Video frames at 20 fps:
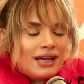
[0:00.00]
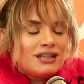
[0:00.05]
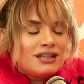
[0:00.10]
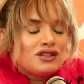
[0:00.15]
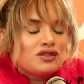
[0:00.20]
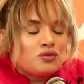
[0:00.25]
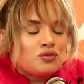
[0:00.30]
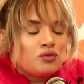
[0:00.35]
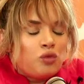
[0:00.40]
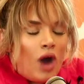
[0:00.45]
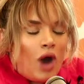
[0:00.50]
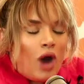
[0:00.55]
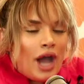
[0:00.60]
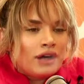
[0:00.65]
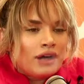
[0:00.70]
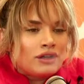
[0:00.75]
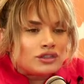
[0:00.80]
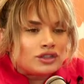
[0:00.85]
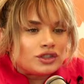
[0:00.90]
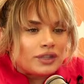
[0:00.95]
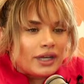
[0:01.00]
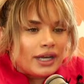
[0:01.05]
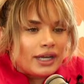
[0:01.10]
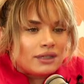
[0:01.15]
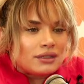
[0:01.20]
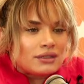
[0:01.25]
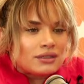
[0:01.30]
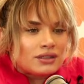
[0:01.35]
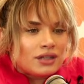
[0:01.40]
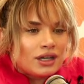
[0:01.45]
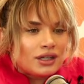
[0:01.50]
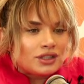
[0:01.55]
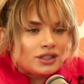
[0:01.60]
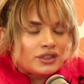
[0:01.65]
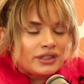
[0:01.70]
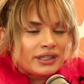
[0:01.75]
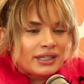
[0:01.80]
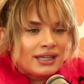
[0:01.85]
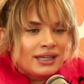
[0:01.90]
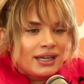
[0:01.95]
is wild, Trey. Yeah. To start
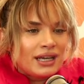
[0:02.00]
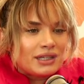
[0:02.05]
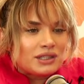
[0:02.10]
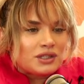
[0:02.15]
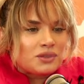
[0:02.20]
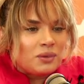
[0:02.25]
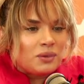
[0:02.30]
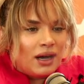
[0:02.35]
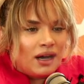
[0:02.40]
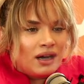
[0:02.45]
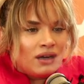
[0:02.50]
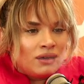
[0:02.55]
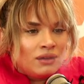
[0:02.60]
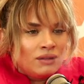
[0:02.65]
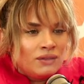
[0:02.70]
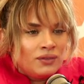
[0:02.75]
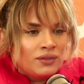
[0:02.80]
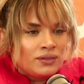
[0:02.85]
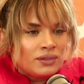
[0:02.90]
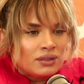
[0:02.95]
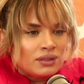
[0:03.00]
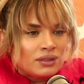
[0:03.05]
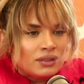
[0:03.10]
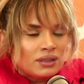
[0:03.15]
drinking at twelve. Yeah,